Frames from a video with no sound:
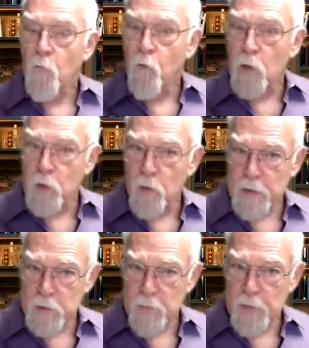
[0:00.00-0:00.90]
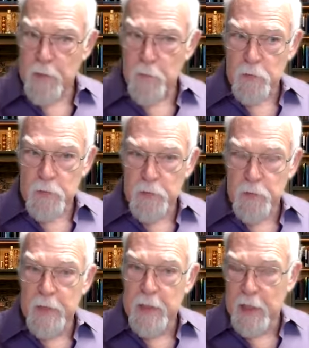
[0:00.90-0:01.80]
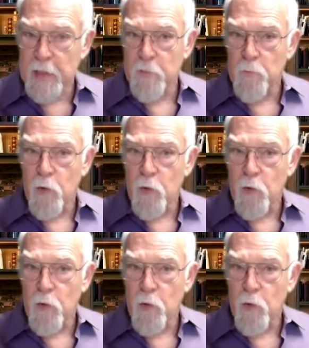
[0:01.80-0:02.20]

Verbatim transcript: We're going to be able to get out of a